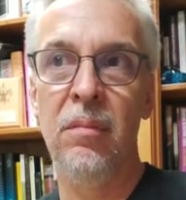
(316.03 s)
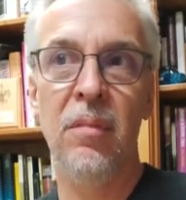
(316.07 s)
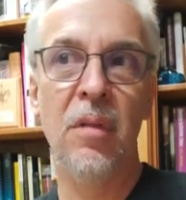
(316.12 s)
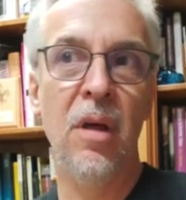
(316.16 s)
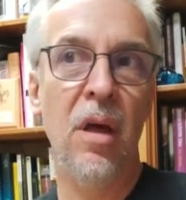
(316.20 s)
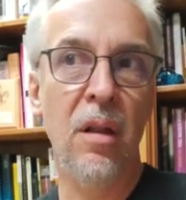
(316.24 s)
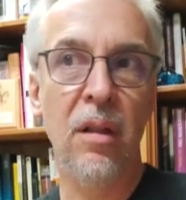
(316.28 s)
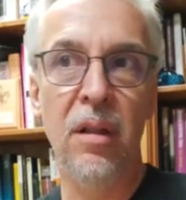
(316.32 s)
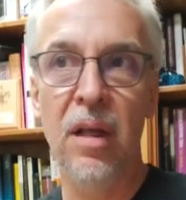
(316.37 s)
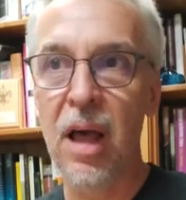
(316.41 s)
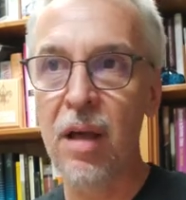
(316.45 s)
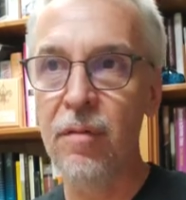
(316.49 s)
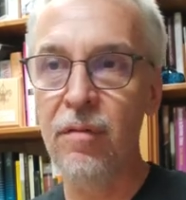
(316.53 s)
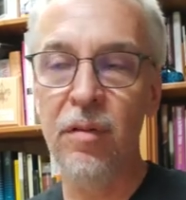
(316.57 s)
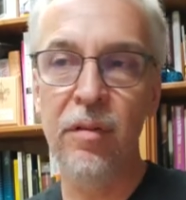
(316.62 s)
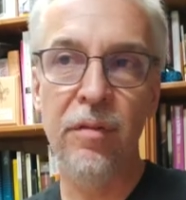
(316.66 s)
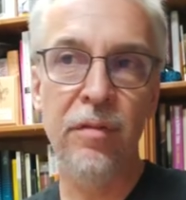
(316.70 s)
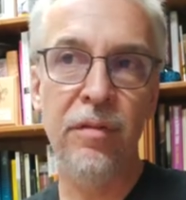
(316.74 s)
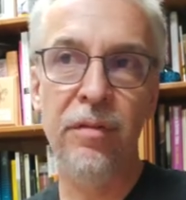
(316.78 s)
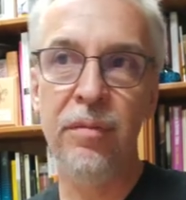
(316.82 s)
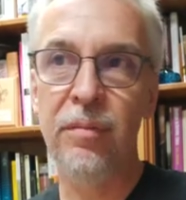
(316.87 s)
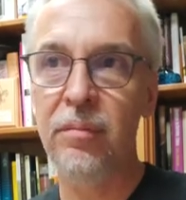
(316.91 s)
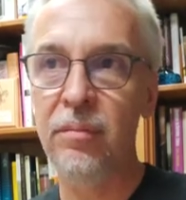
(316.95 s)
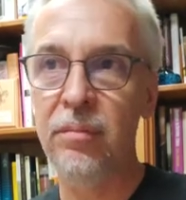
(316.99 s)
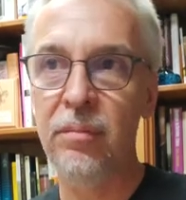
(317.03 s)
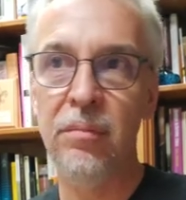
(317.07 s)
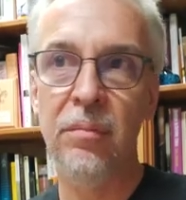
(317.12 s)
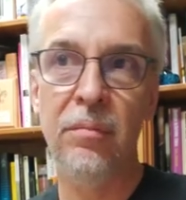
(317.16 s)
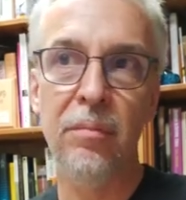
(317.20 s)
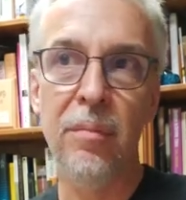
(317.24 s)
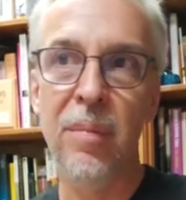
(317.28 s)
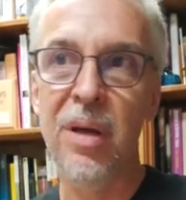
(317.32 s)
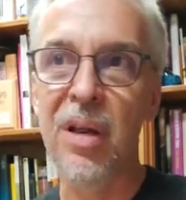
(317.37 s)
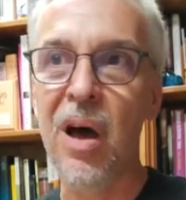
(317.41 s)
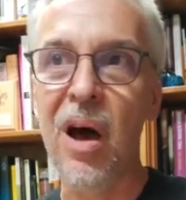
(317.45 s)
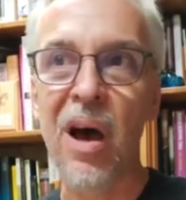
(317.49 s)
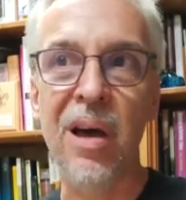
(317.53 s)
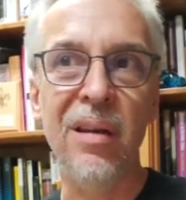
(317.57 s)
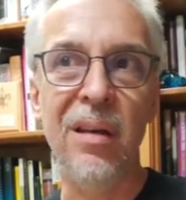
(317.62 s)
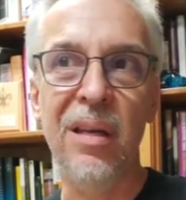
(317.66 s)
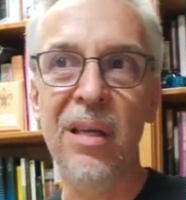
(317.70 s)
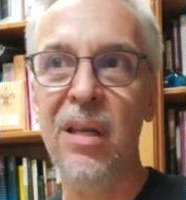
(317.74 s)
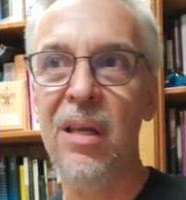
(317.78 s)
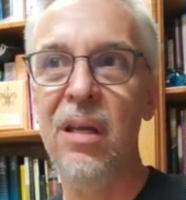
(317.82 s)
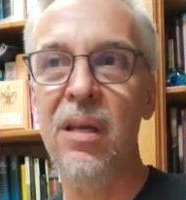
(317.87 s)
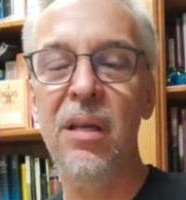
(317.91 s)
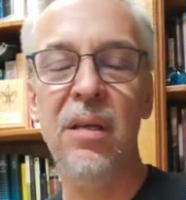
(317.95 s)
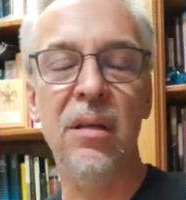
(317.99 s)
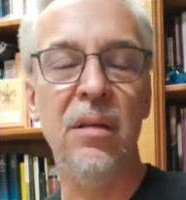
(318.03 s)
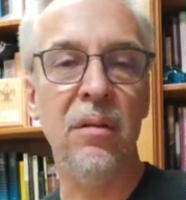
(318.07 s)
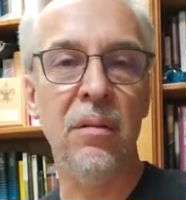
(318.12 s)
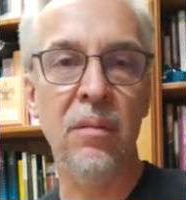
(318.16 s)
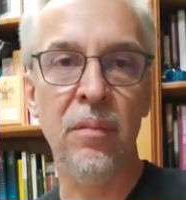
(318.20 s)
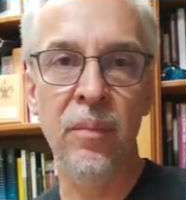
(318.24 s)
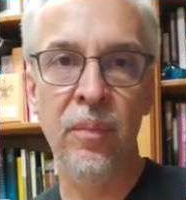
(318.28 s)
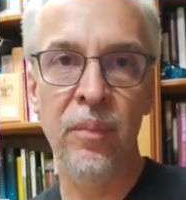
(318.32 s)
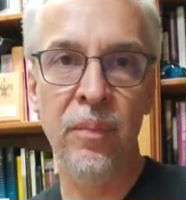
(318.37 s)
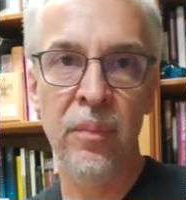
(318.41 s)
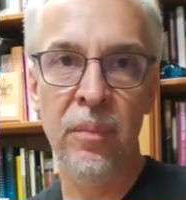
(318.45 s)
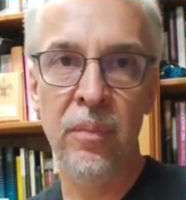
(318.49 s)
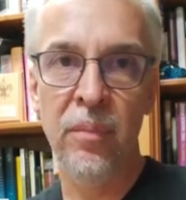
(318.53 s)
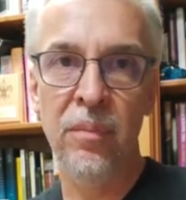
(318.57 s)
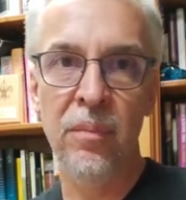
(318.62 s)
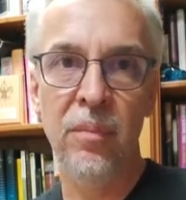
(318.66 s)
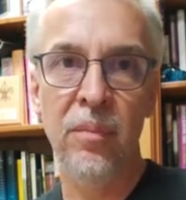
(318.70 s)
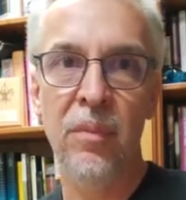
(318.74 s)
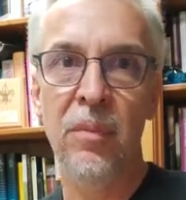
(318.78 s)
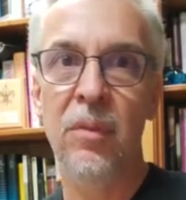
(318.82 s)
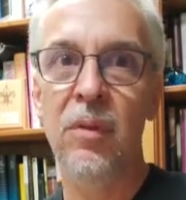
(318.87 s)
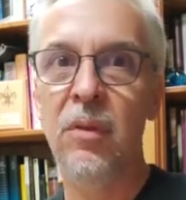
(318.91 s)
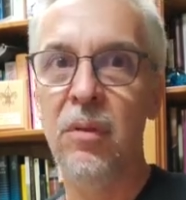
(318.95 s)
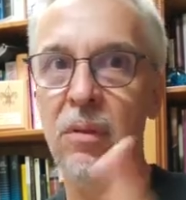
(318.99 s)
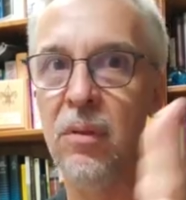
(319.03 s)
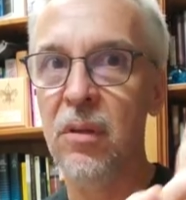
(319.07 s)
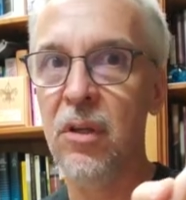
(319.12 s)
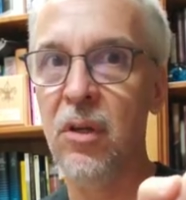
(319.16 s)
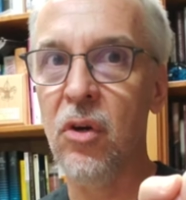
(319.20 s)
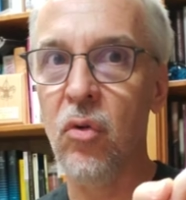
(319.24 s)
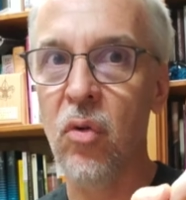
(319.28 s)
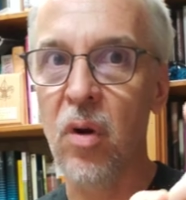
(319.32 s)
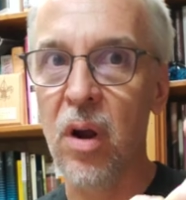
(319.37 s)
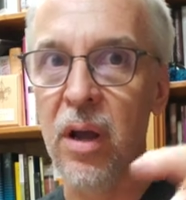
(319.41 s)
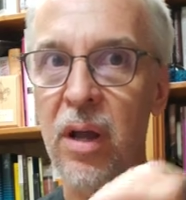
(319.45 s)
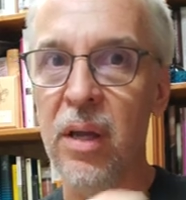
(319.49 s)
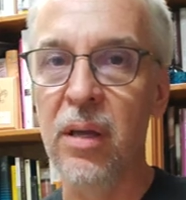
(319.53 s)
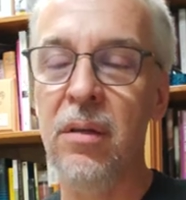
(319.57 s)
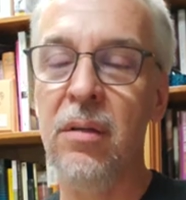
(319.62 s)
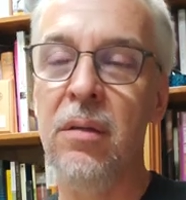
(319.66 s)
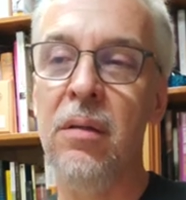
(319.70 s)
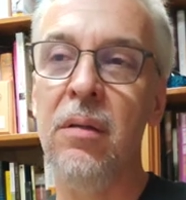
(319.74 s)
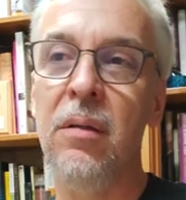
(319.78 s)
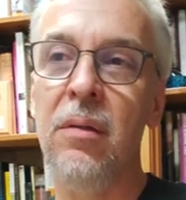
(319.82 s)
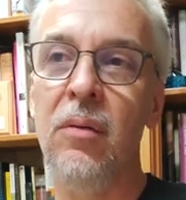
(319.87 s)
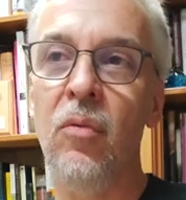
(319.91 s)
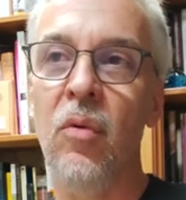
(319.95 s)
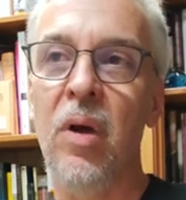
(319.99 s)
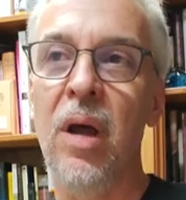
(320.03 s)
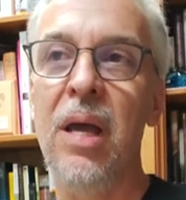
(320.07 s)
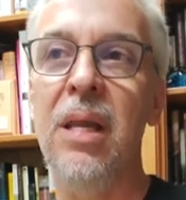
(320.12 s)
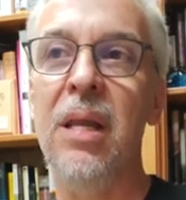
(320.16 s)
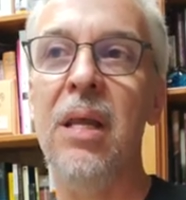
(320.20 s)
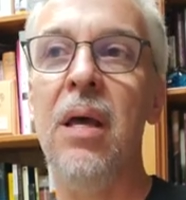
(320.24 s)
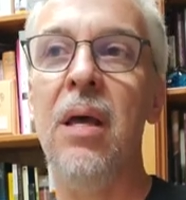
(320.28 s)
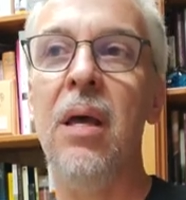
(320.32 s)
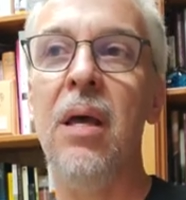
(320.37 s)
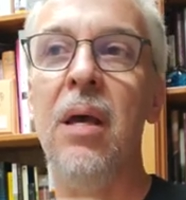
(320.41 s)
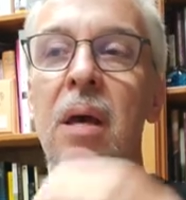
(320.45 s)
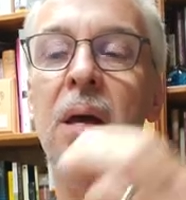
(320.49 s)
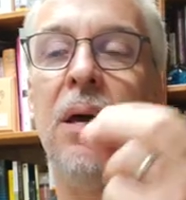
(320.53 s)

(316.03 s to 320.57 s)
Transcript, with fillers: not a life of monotony and the grind, right?